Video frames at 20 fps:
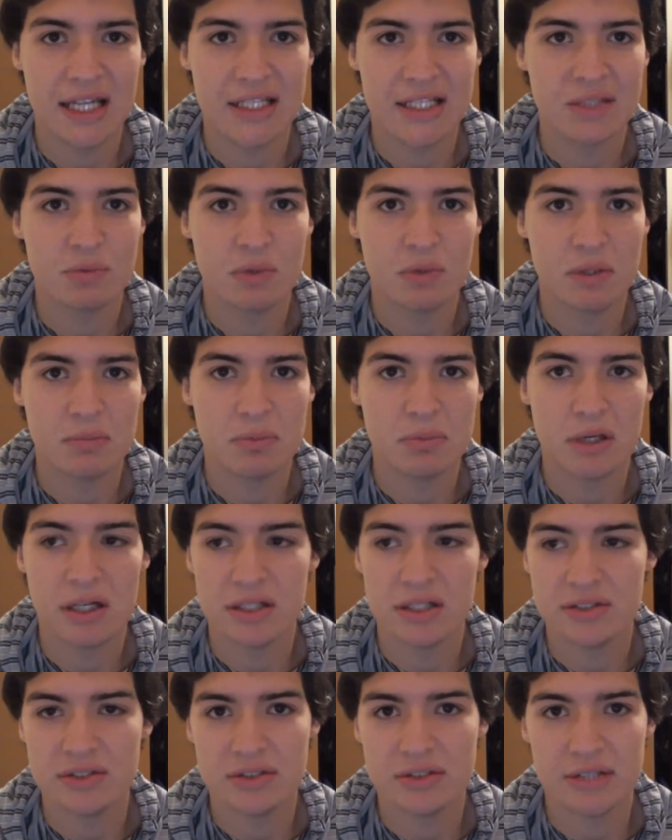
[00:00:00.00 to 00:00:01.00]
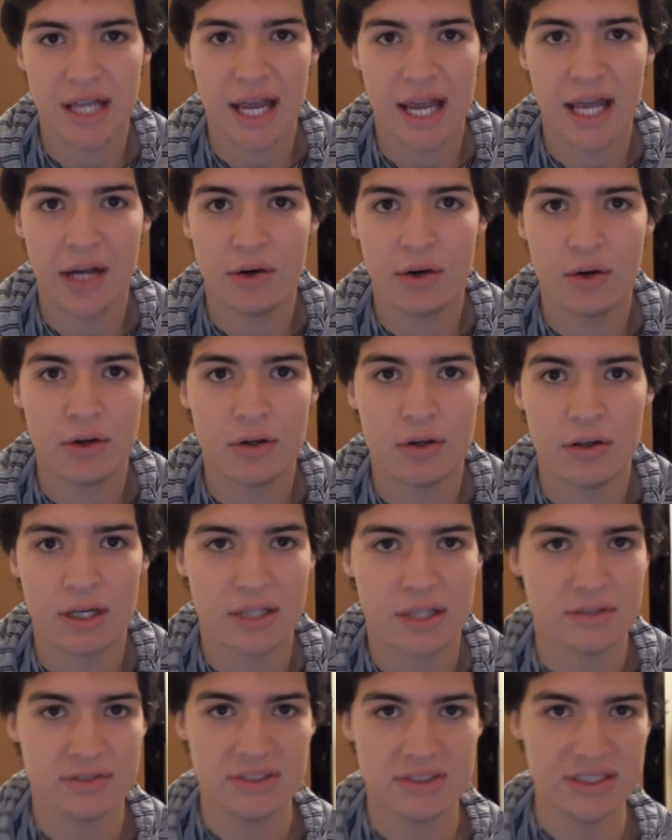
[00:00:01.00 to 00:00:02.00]
one punch at all. I
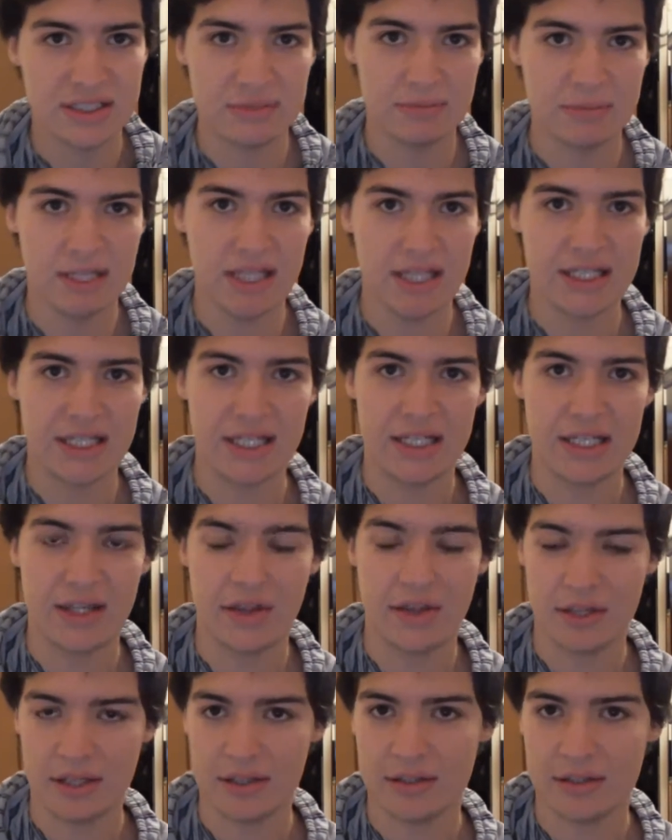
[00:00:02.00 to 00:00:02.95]
don't see him landing anything.